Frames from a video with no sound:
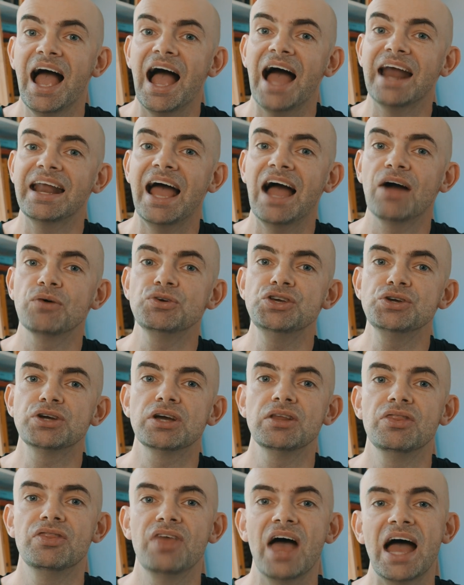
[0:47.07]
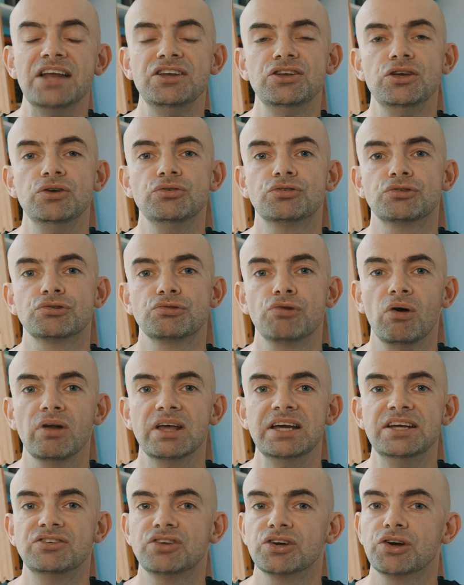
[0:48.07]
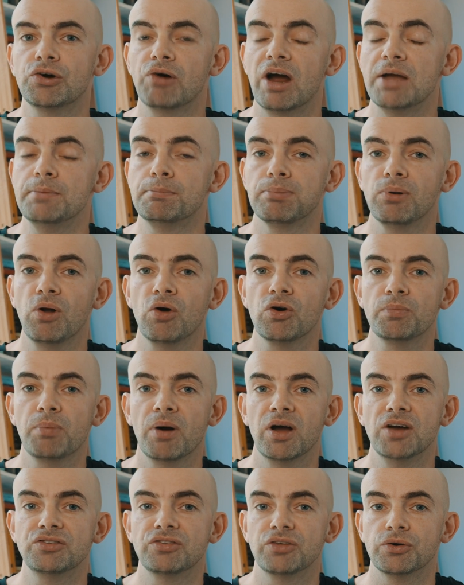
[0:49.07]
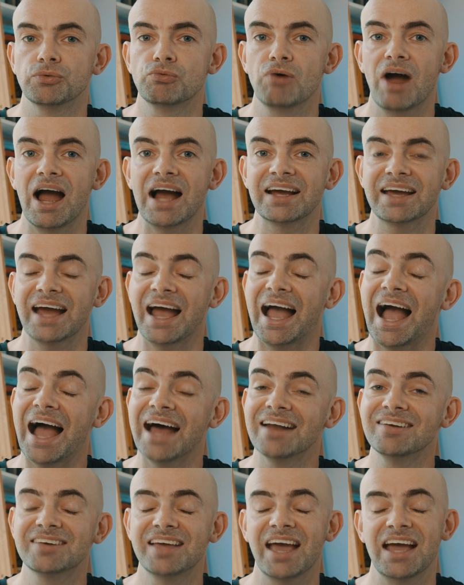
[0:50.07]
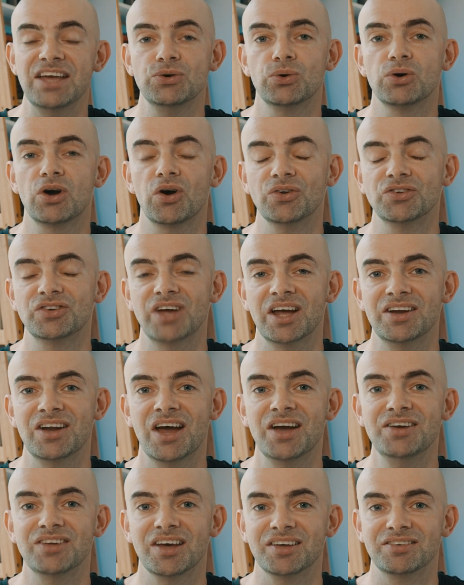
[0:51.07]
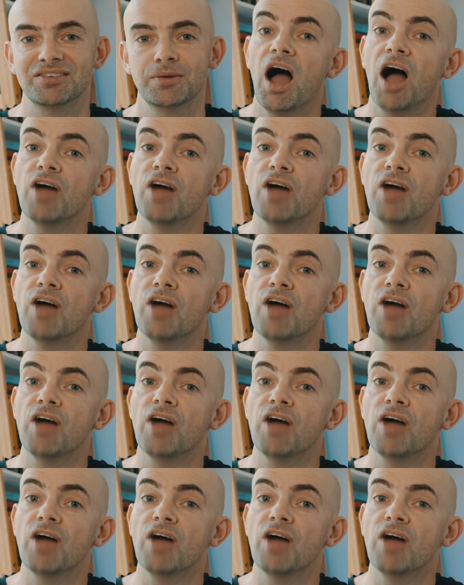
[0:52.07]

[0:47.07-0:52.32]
and how you can then use Trolly to create blog posts that rank and get your content noticed.